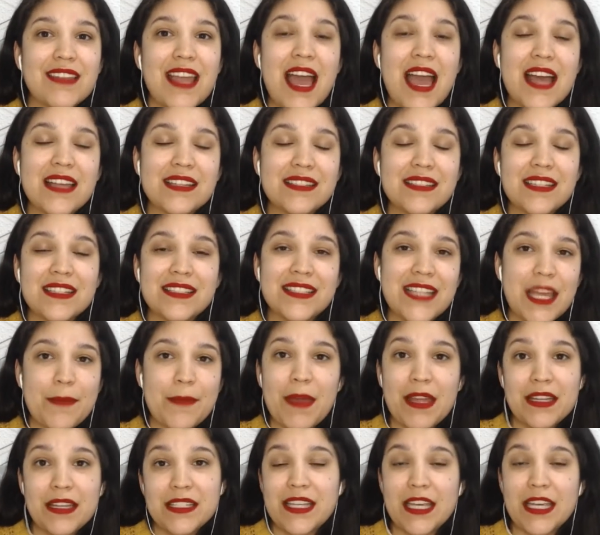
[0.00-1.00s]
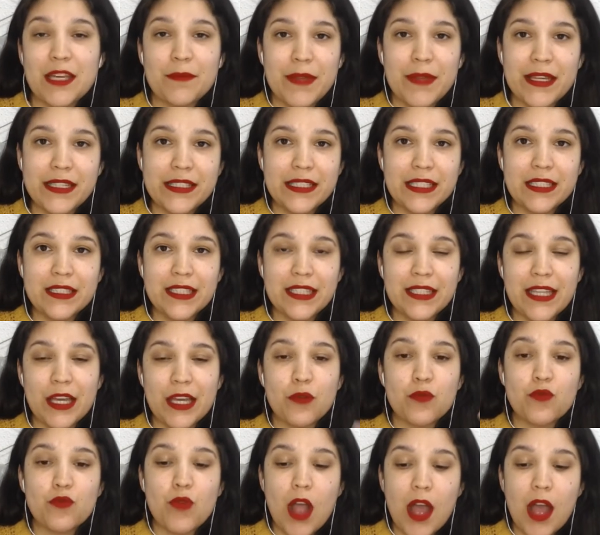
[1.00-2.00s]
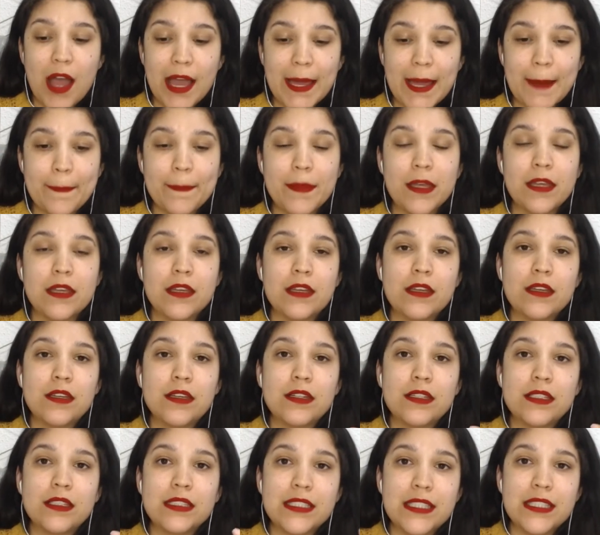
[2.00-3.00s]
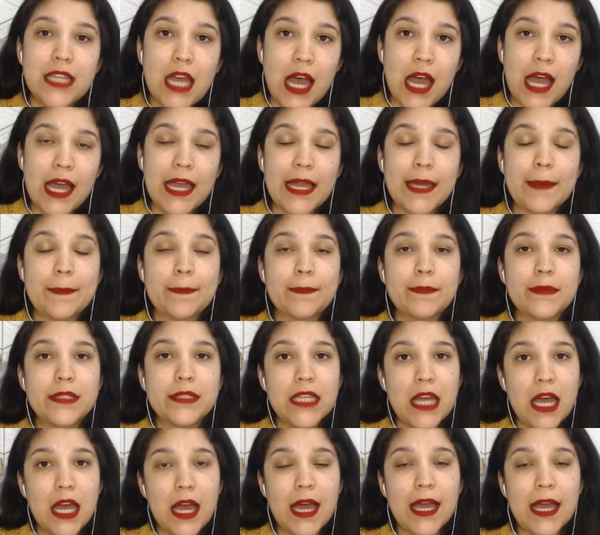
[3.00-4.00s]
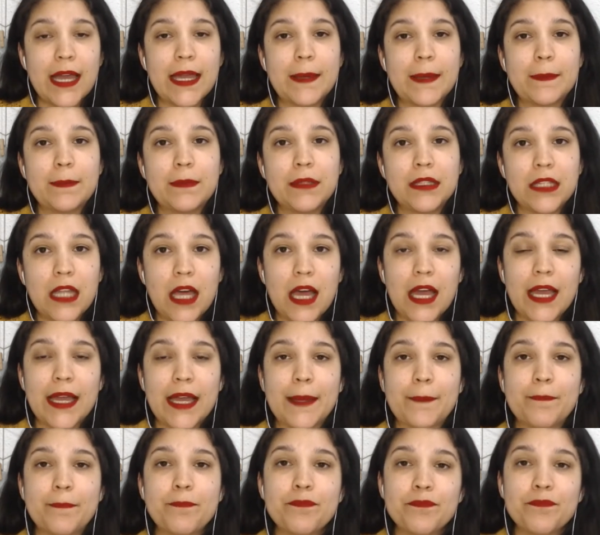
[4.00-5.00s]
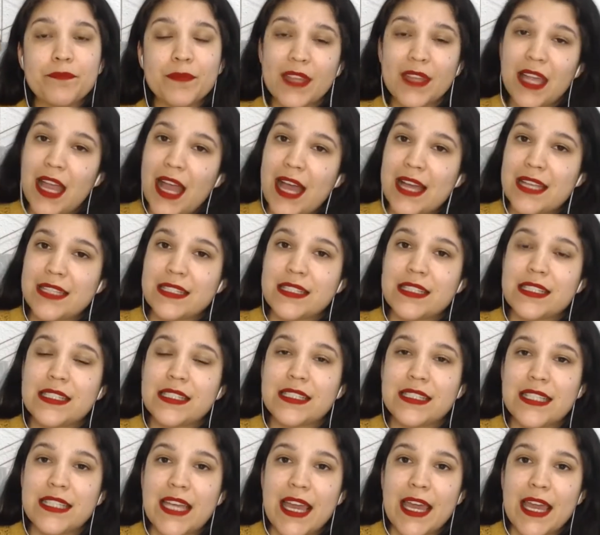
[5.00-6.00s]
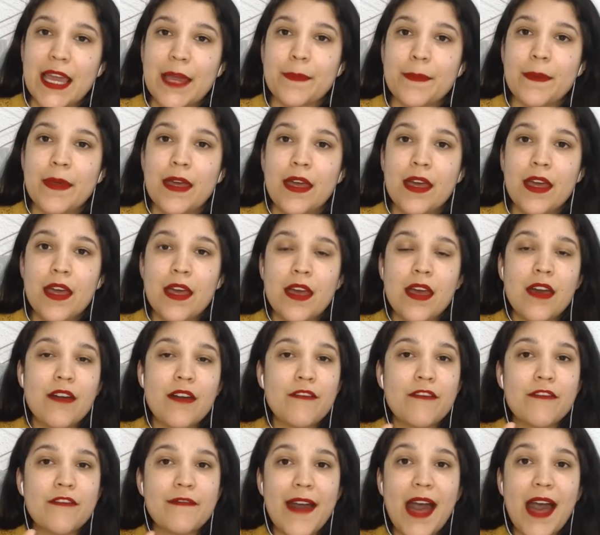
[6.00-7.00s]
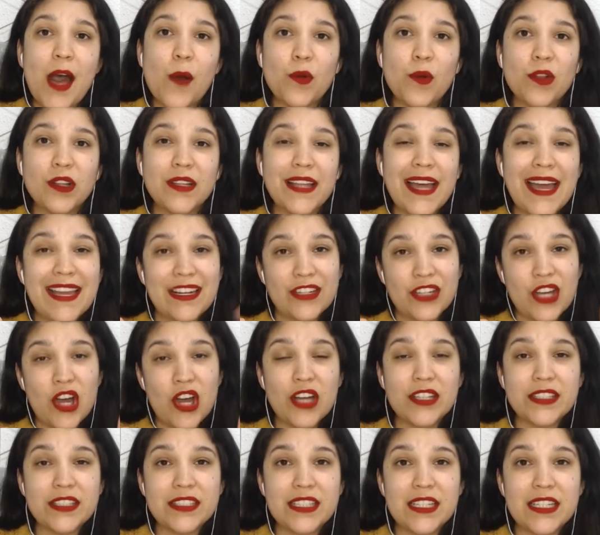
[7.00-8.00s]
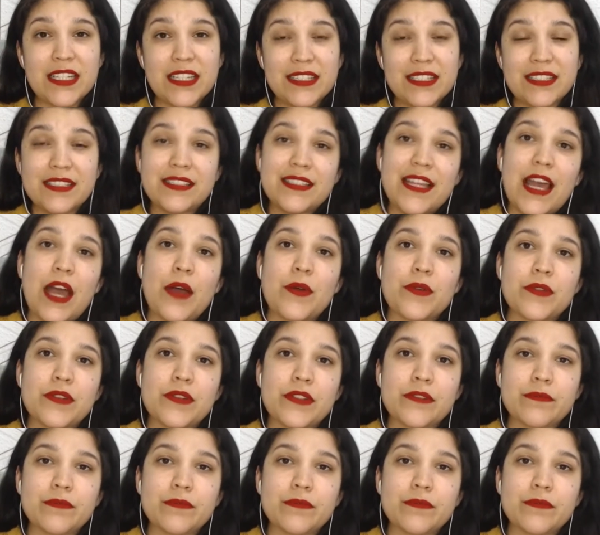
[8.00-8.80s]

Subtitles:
the same ending, basically, like rhyme, dime, time, line has the same vowel and consonant sound.